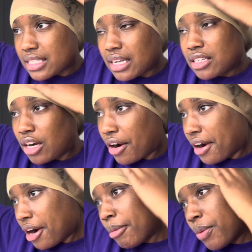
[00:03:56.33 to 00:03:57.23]

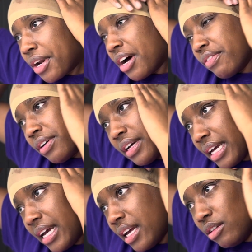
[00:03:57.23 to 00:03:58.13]
curb or whatever,
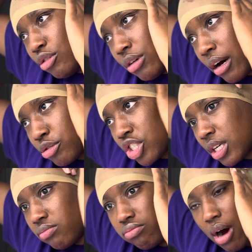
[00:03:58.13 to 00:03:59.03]
and you know, she
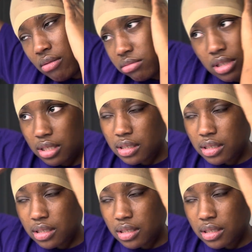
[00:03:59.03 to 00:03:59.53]
walked